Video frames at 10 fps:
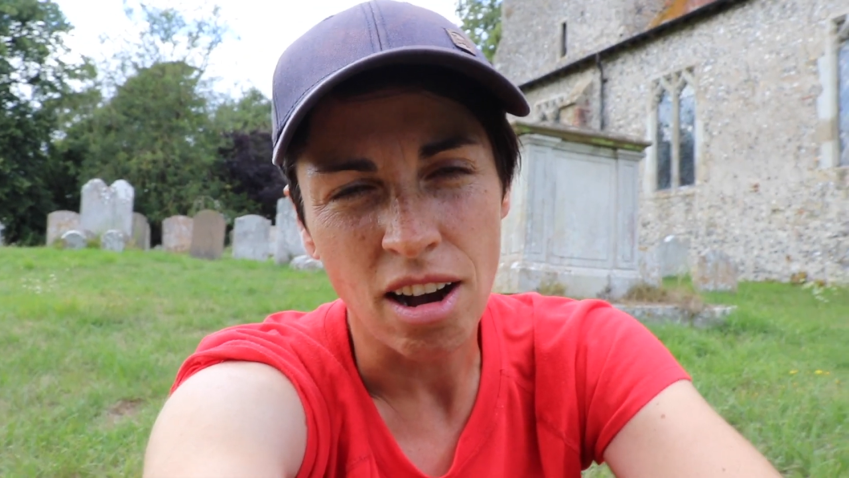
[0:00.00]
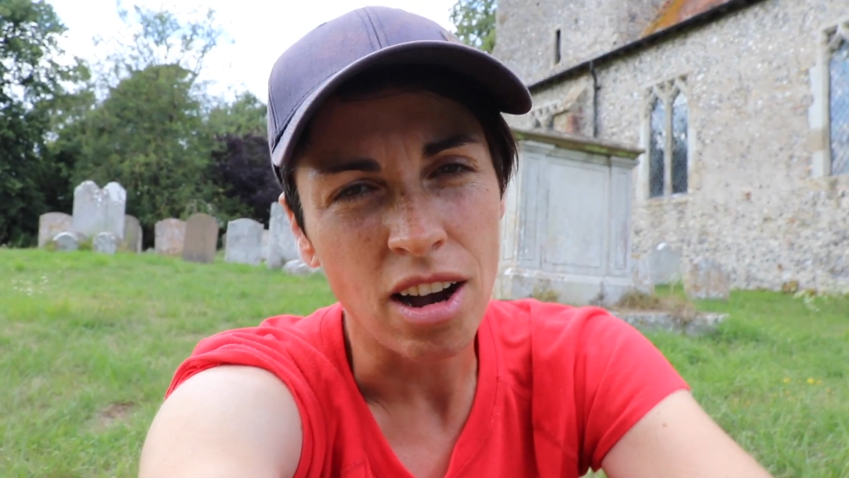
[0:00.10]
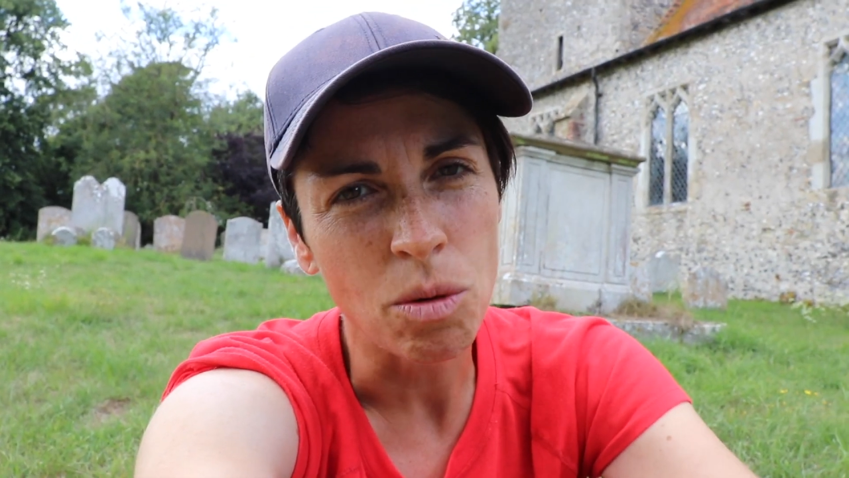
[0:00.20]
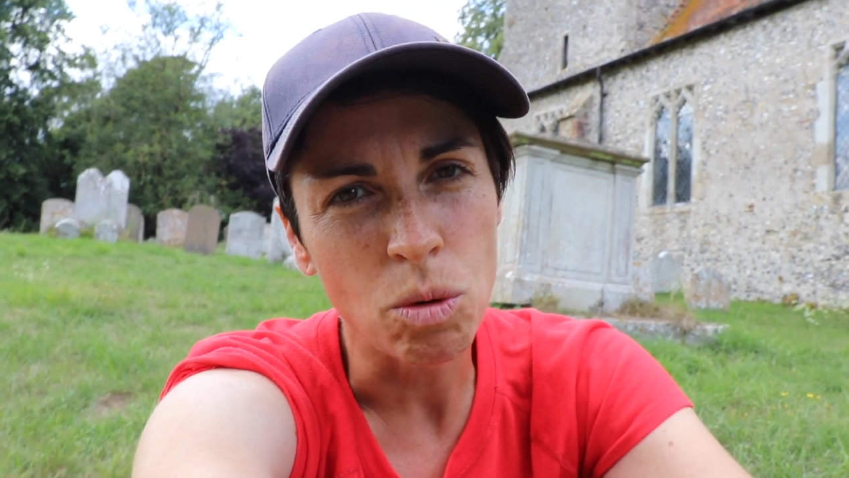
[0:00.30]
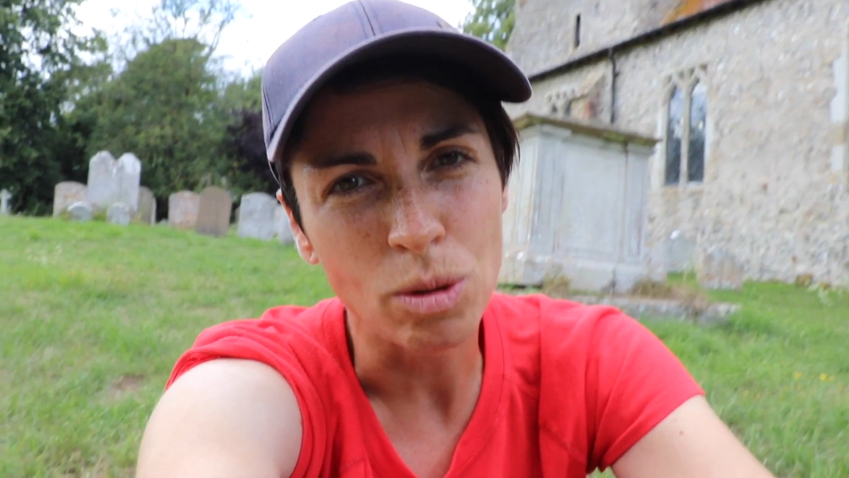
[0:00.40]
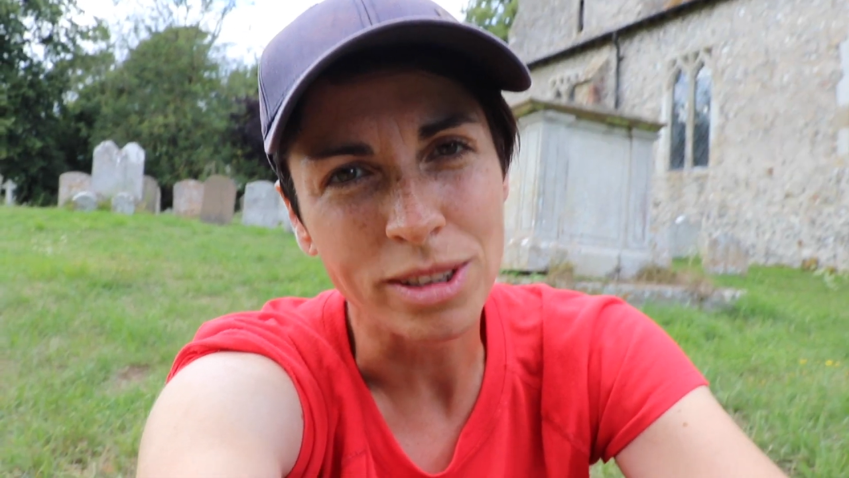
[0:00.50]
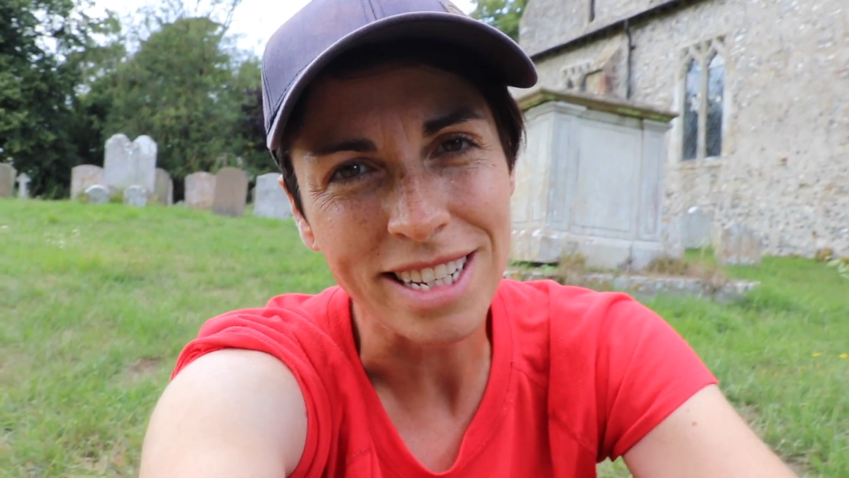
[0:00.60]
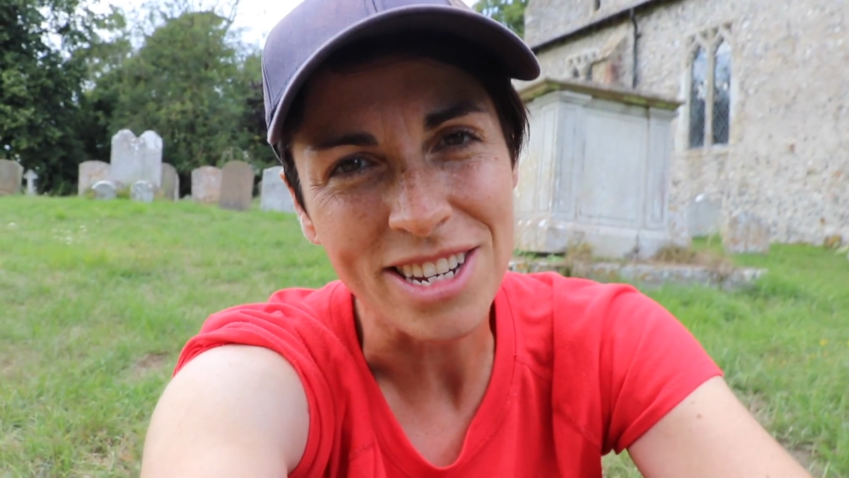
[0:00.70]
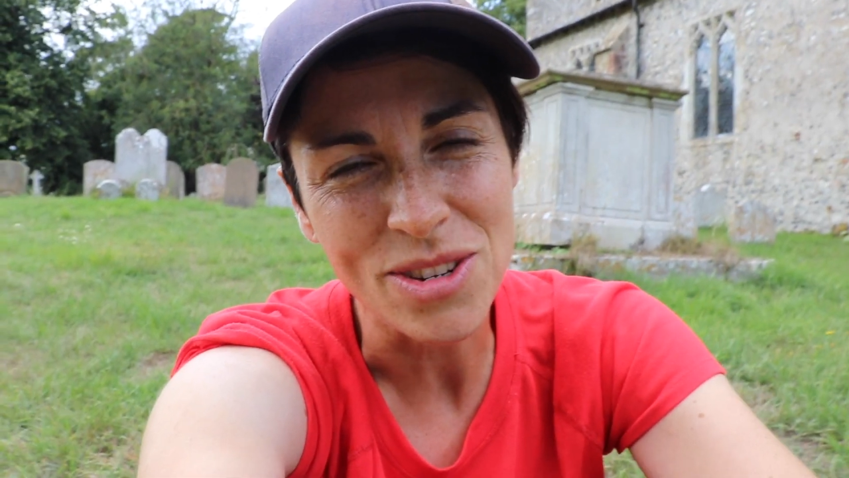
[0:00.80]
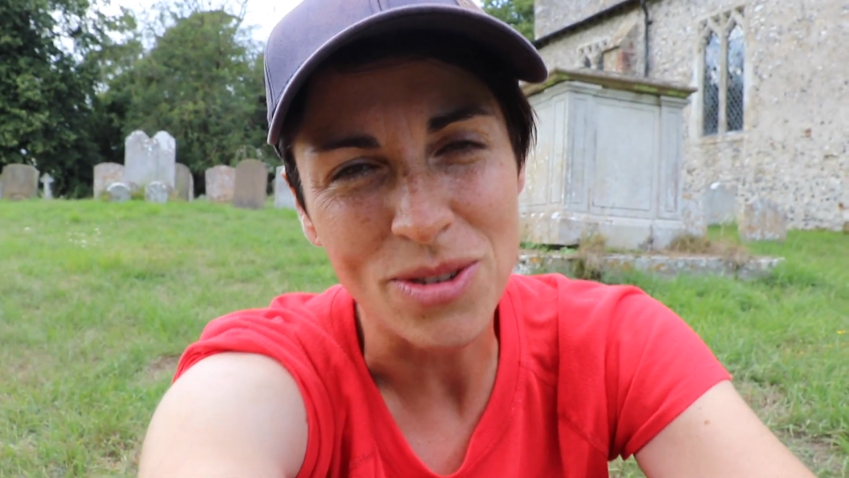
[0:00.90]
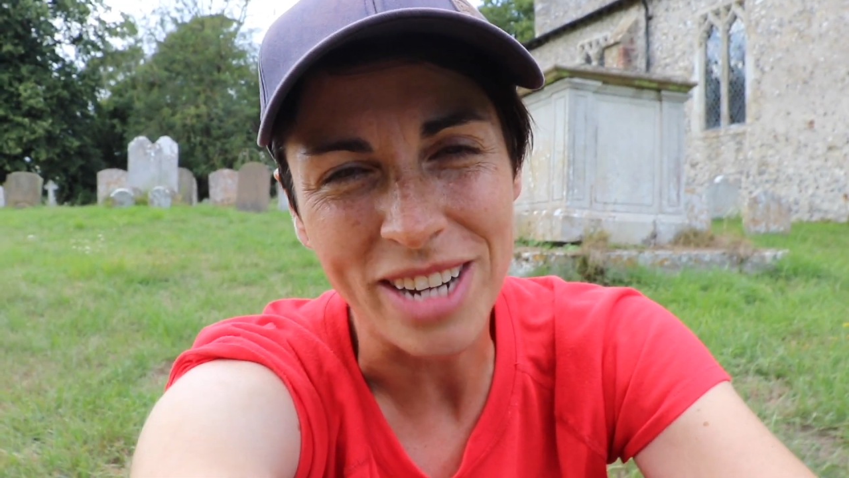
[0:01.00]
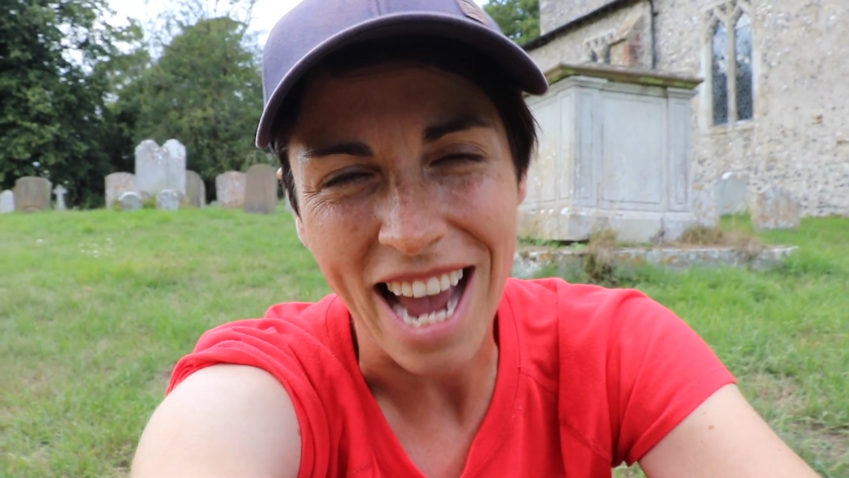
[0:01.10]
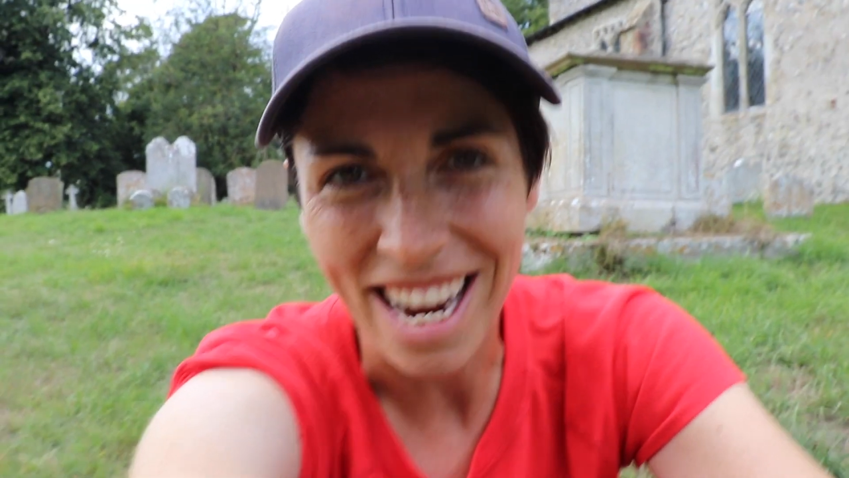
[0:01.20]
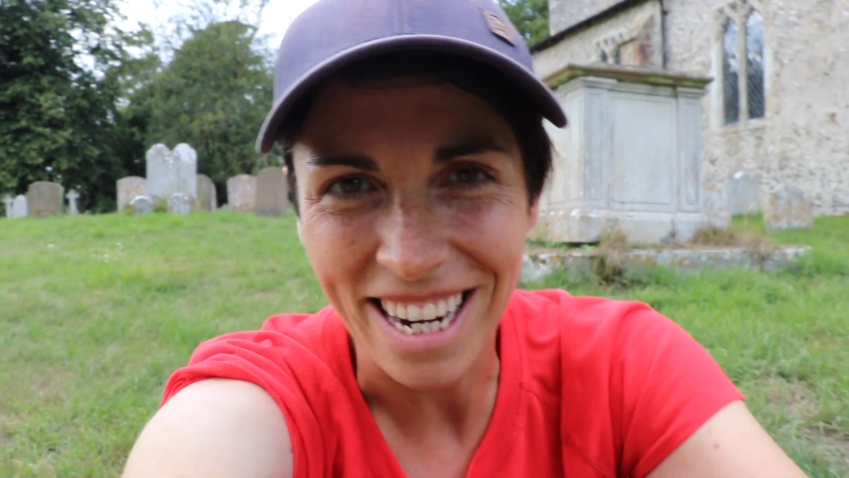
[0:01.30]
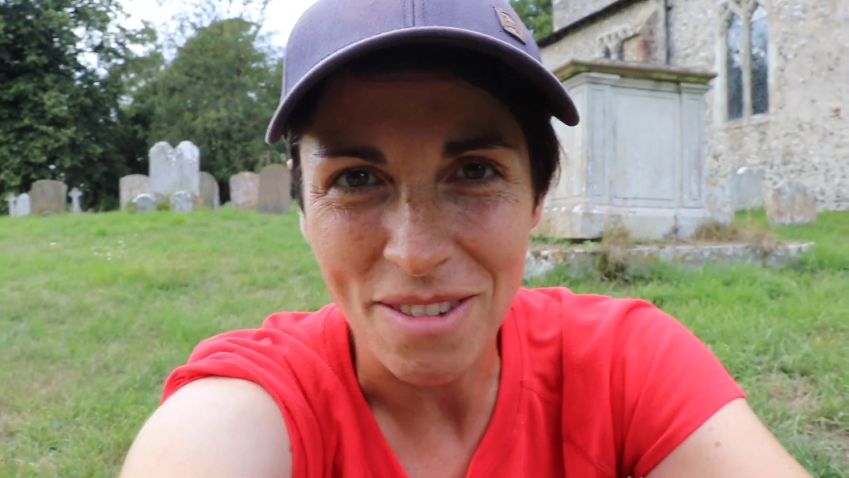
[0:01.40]
I will see you
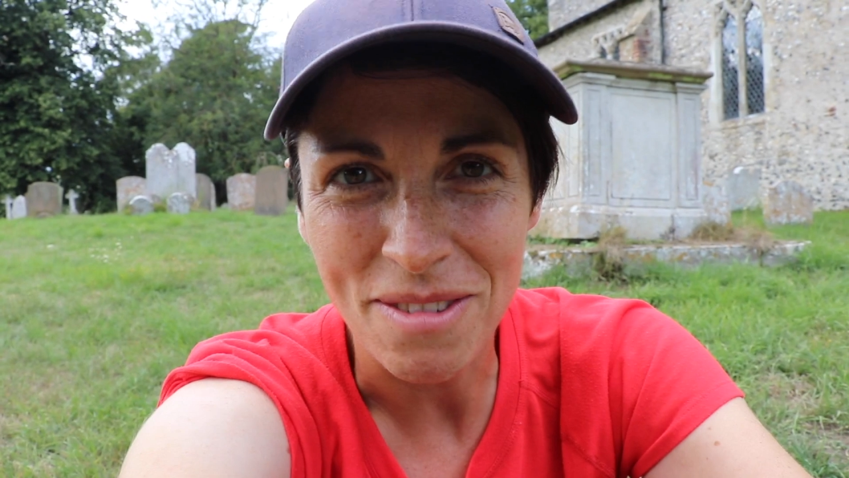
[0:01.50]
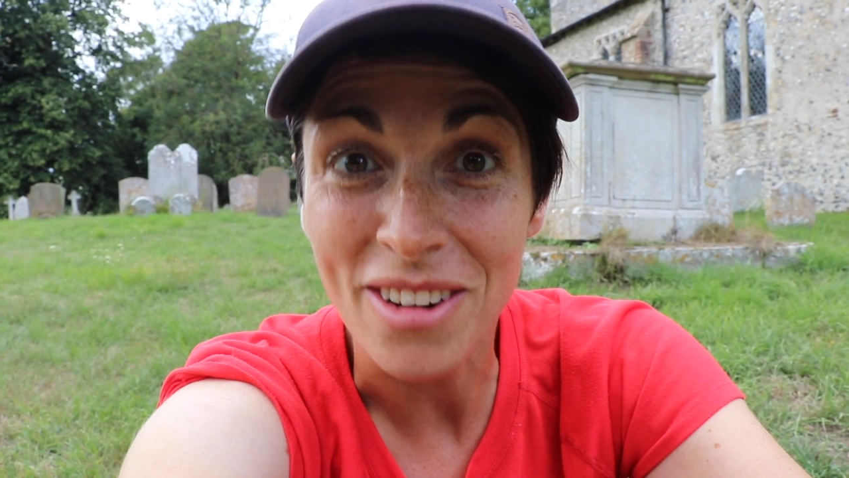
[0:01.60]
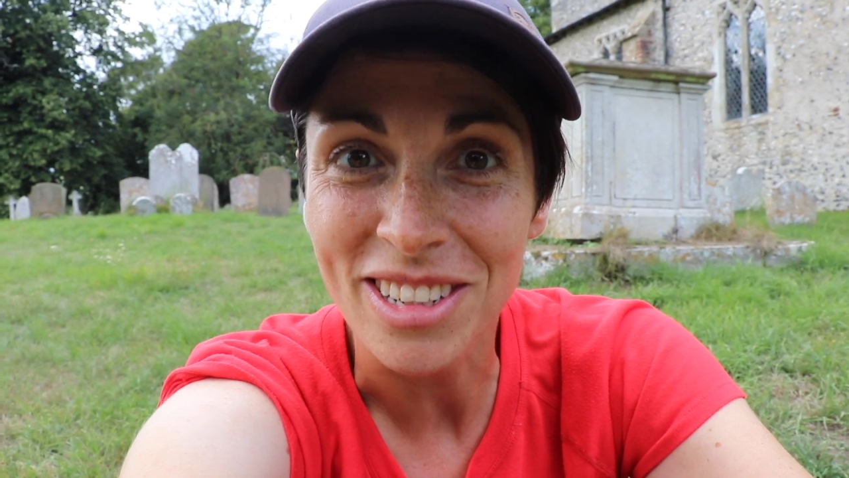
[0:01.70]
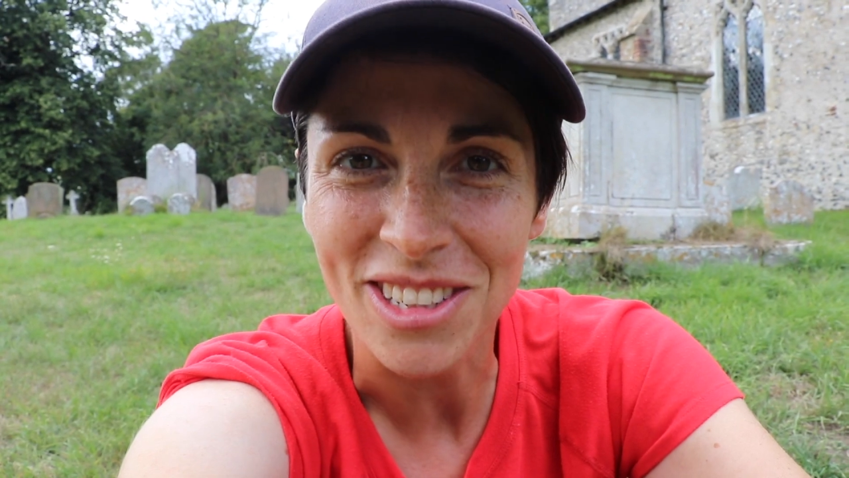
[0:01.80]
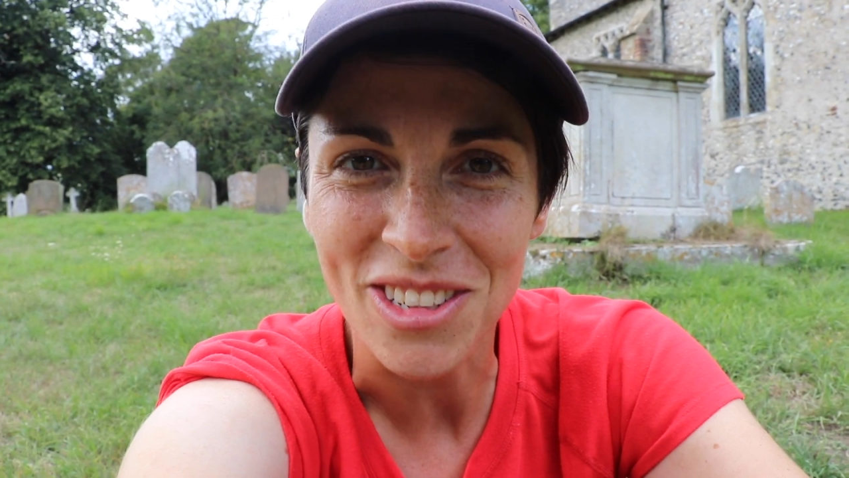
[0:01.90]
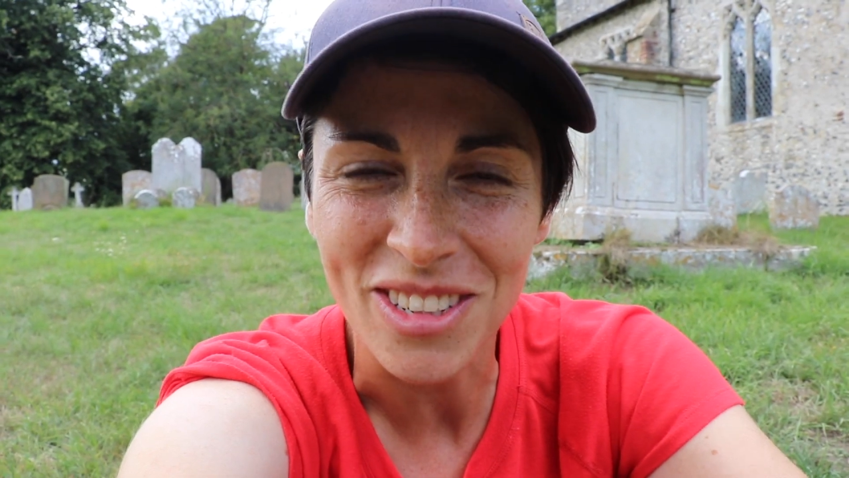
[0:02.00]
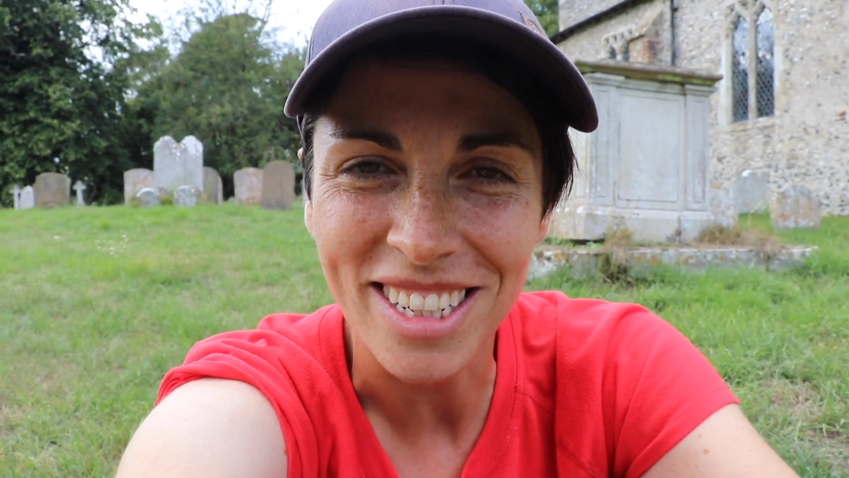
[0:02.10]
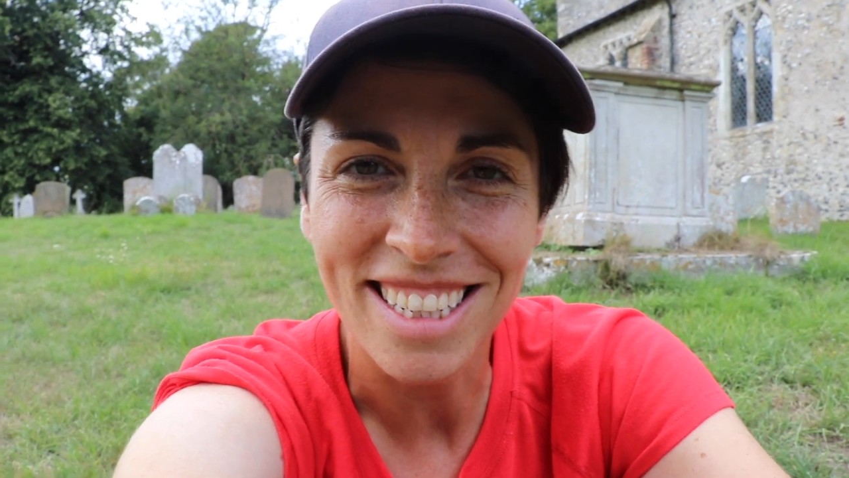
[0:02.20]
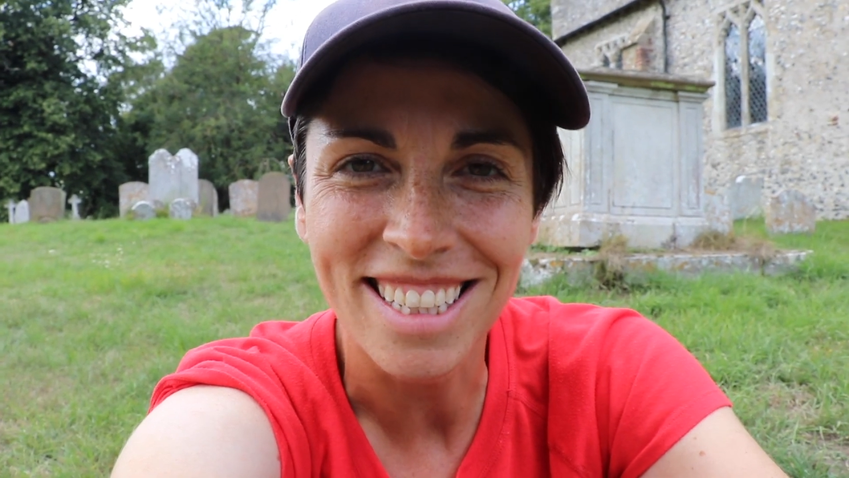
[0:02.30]
again very soon.